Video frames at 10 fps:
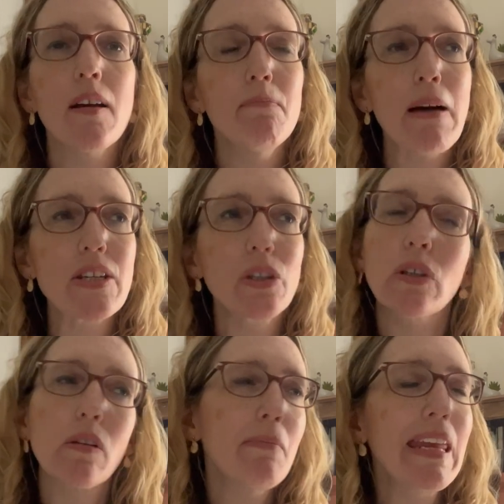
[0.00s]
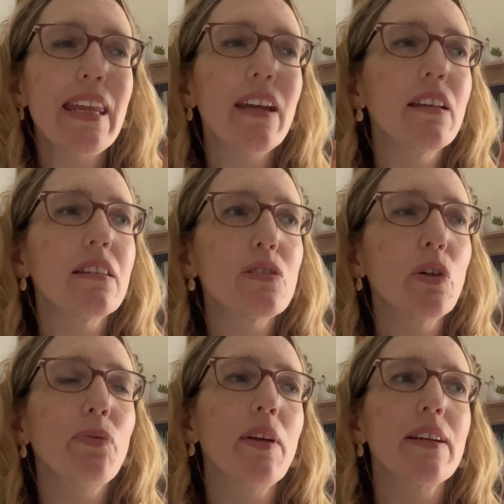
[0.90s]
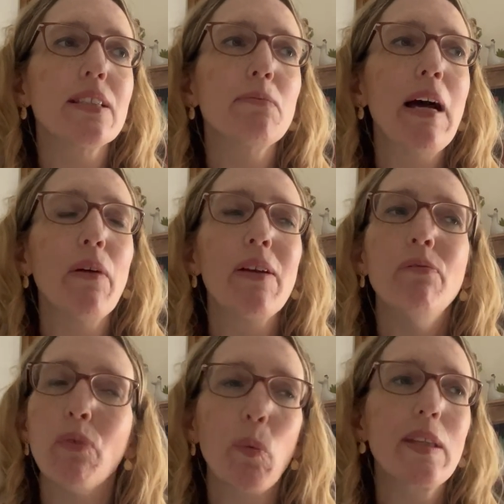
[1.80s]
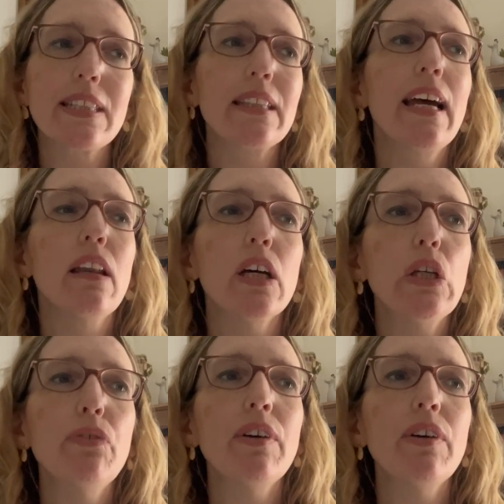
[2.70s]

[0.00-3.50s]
magical meaning and sort of like somehow influence in their life.